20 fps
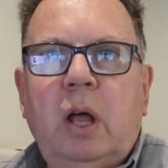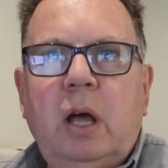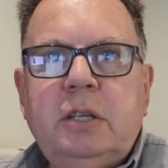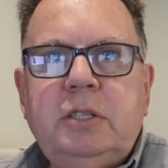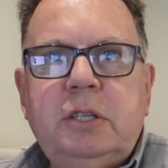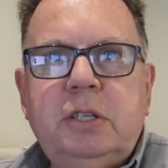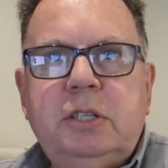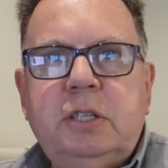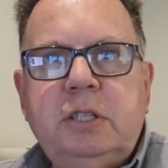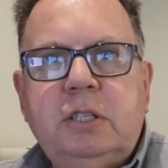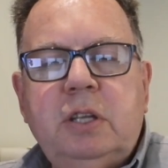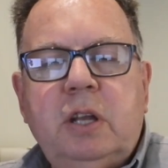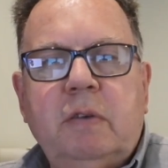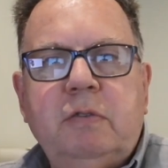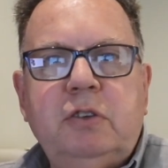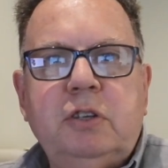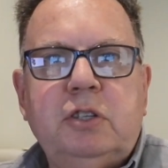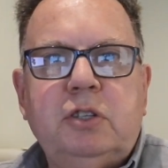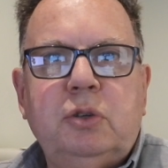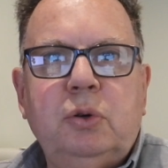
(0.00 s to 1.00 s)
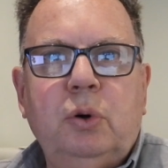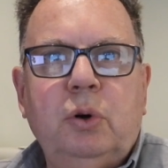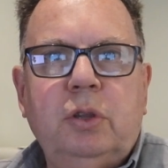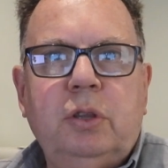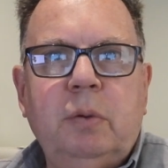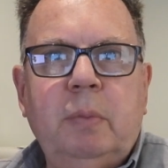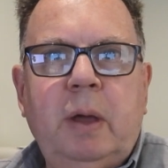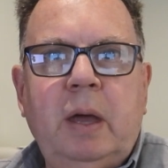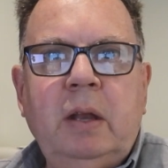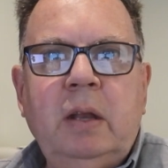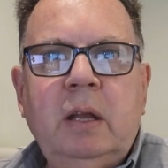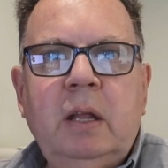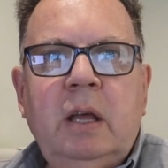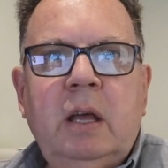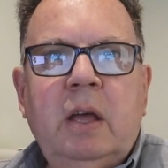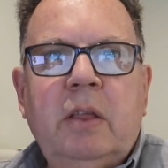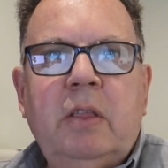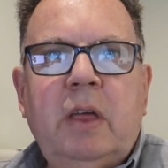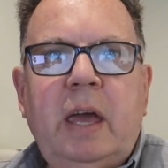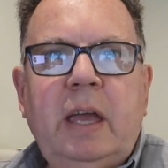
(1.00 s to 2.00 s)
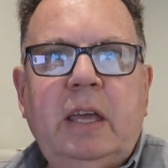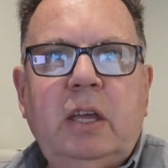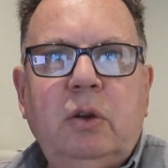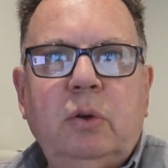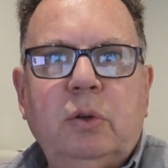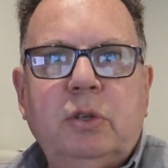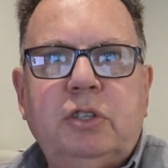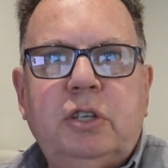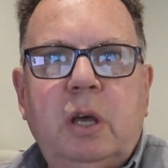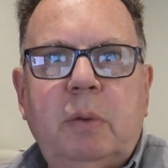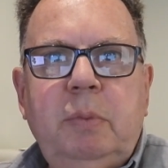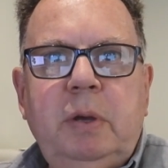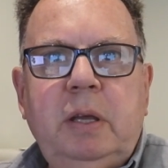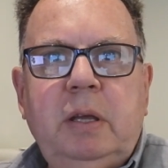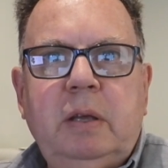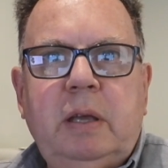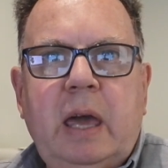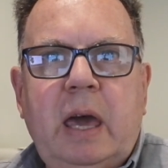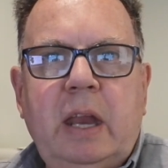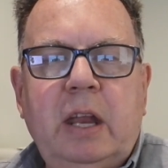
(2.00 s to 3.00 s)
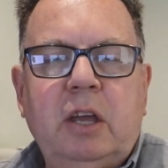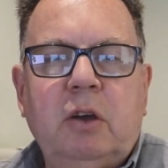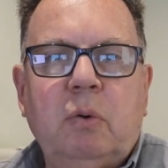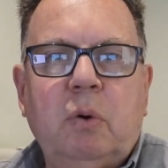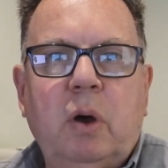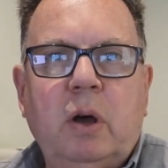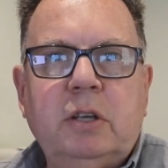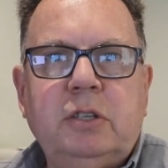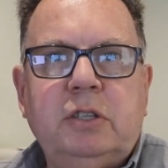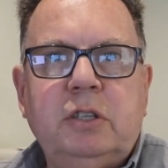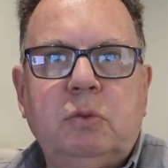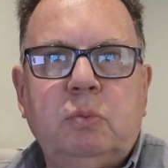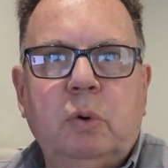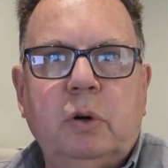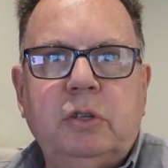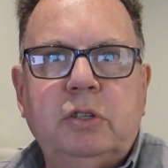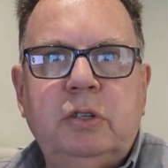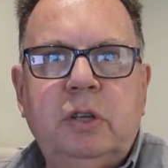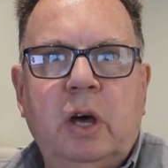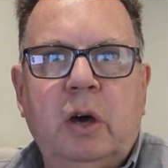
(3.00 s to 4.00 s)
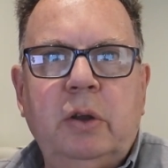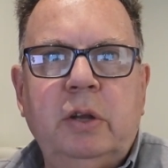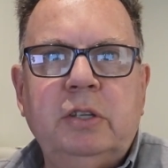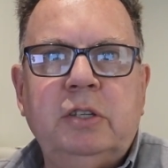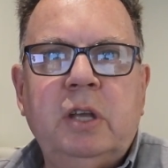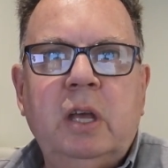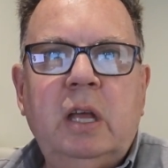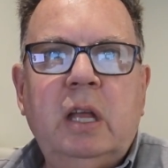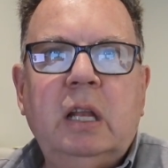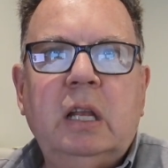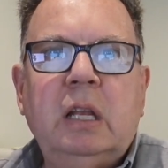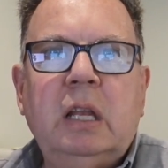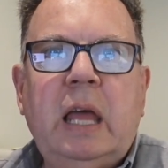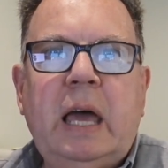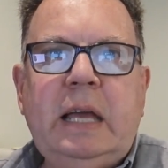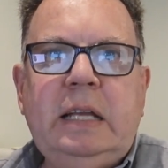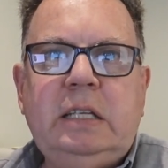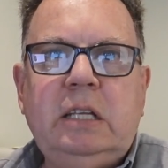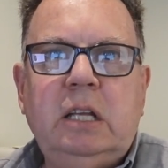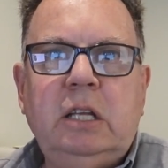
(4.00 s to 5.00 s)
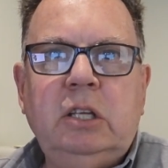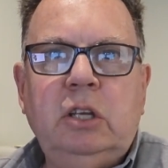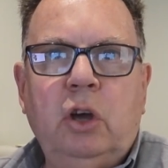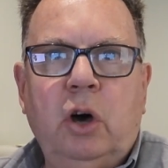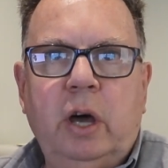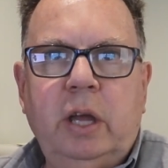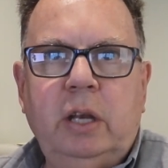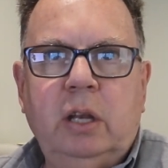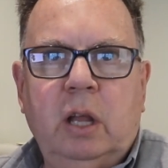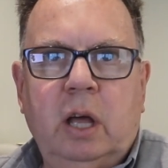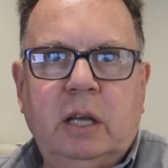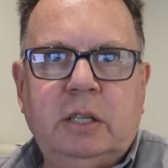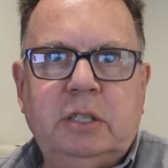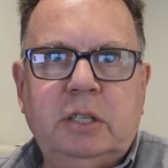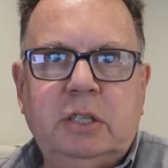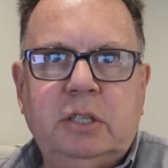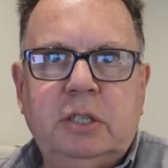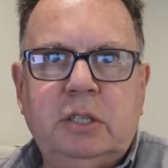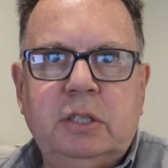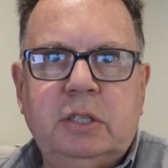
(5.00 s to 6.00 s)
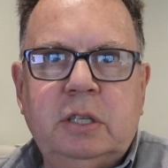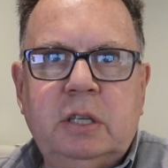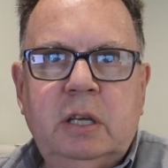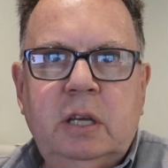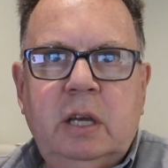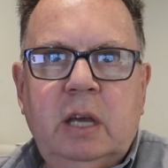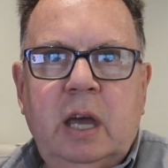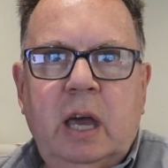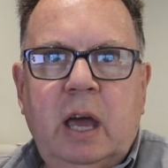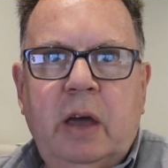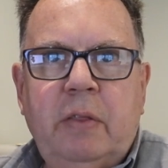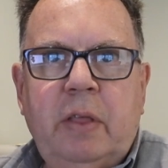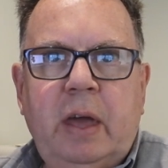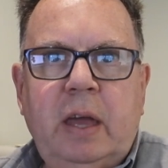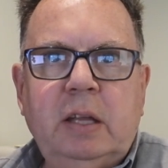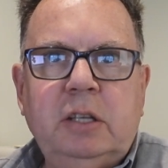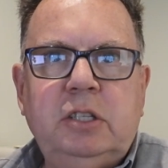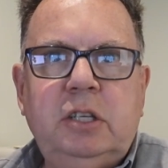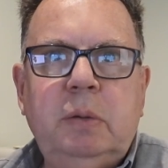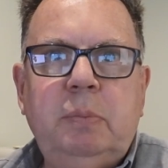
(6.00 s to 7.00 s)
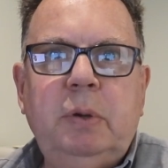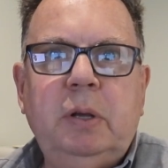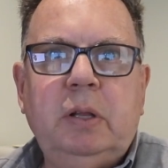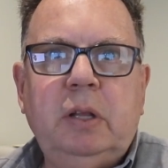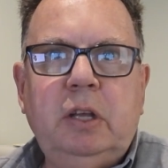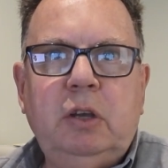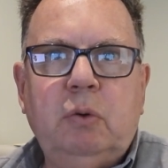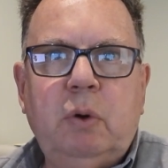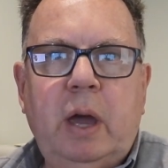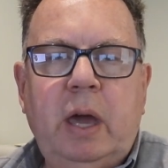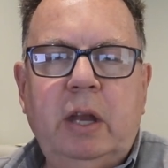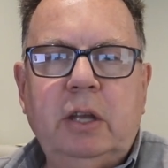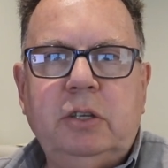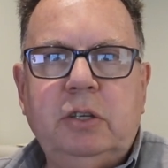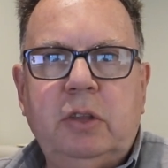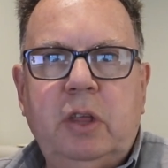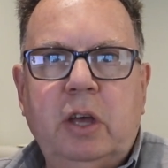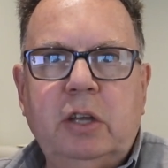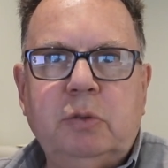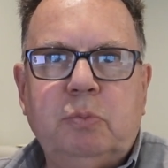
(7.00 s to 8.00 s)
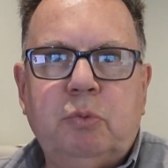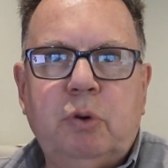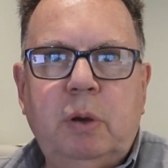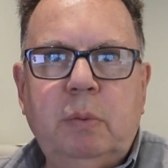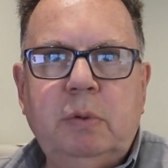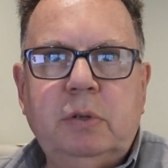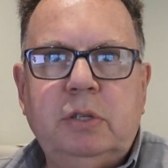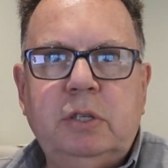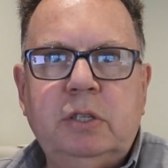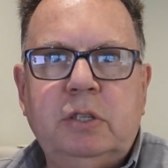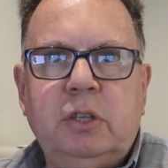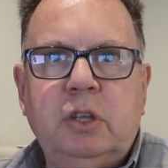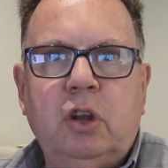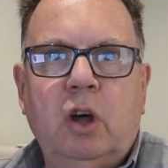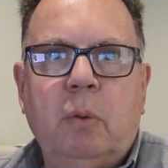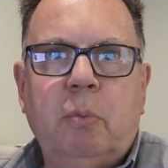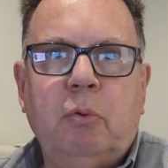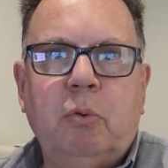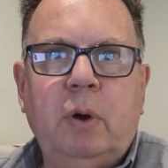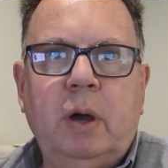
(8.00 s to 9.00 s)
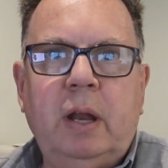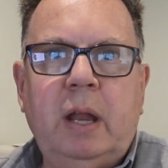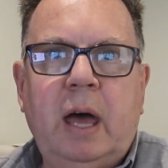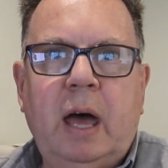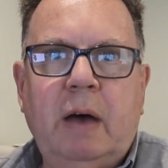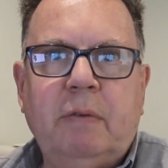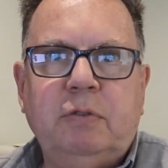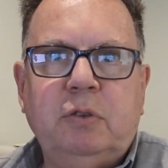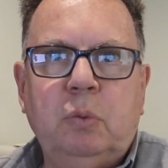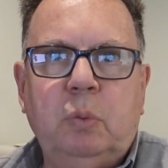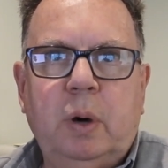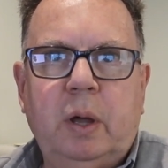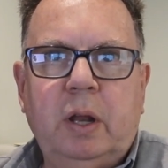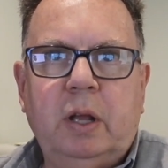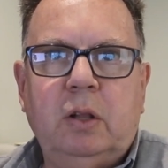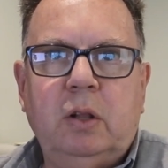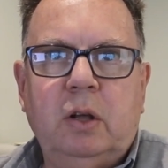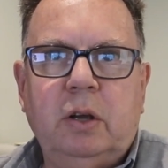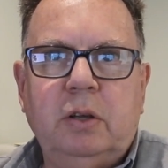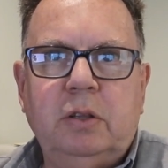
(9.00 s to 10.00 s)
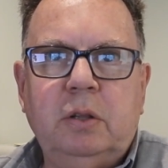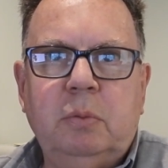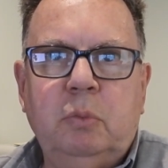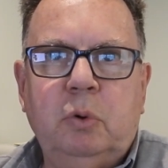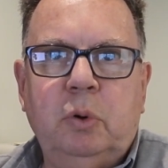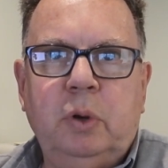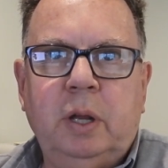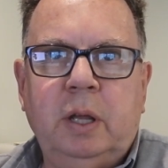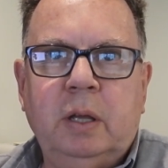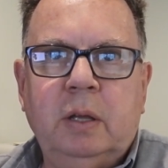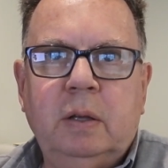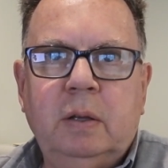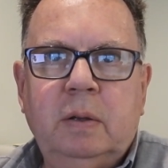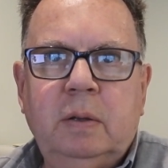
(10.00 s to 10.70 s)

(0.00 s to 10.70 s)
licences that I've just talked about, they can also be categorised as what's known as late night licences, and they are typically granted to those premises that operate after 1 o'clock in the morning.